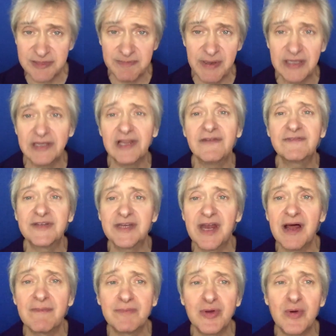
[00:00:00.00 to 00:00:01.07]
be lifted
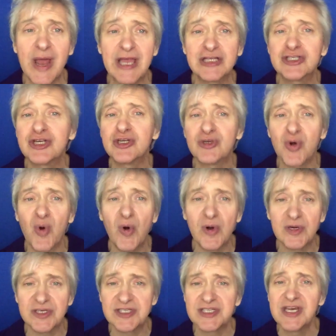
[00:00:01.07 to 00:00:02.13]
up, you ancient
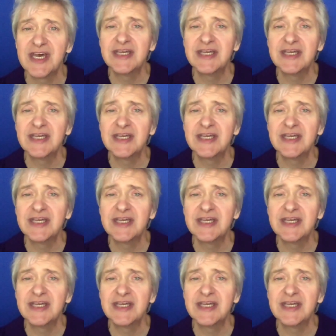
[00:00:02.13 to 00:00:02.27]
doors,